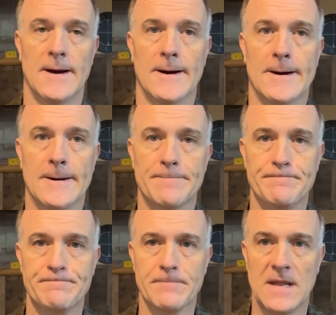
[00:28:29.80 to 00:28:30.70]
Um,
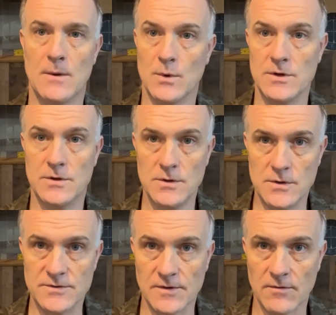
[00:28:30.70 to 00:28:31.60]
and then when you do
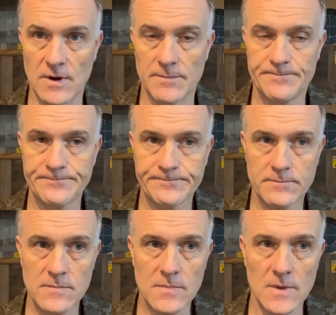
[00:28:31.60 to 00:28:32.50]
use the crimp,
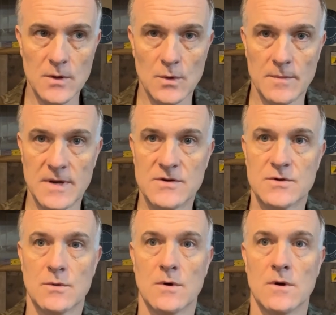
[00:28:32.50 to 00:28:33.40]
you want to make
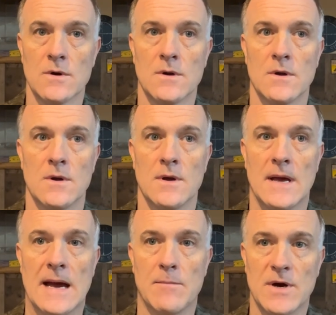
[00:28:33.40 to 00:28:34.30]
sure
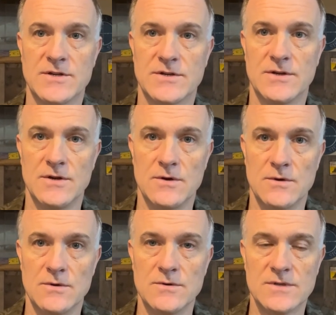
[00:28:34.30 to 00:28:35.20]
how much to
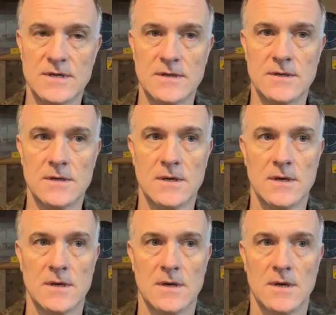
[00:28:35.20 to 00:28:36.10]
use and
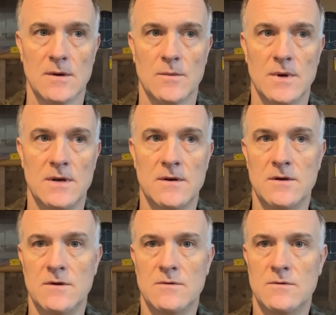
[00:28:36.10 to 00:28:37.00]
when
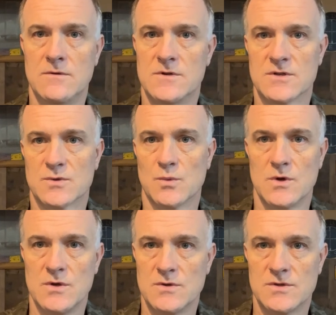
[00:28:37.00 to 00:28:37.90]
you just want
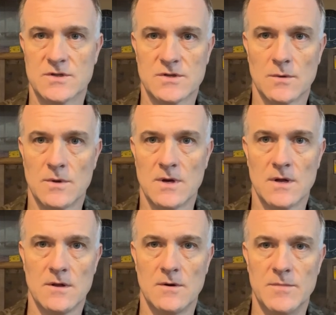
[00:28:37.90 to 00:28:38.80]
to use just only a
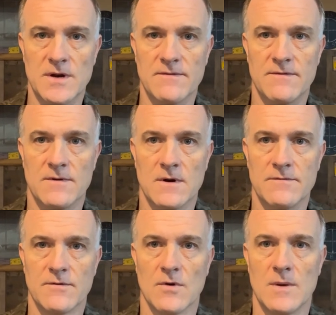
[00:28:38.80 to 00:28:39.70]
little bit of,
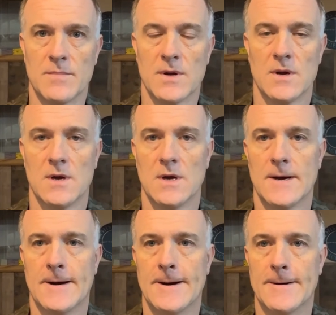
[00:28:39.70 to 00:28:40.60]
of crimp.
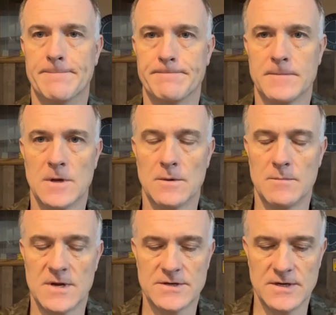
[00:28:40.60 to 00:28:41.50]
Um, you know, we
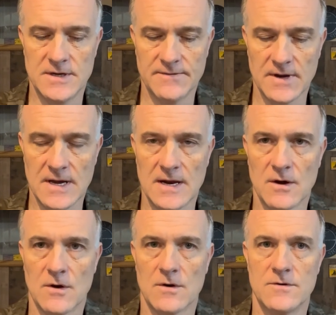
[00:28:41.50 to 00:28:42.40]
mentioned different kind of
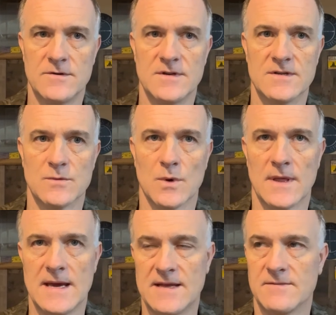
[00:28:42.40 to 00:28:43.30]
cartridges and where
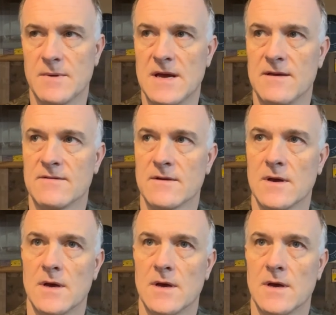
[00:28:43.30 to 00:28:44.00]
they headspace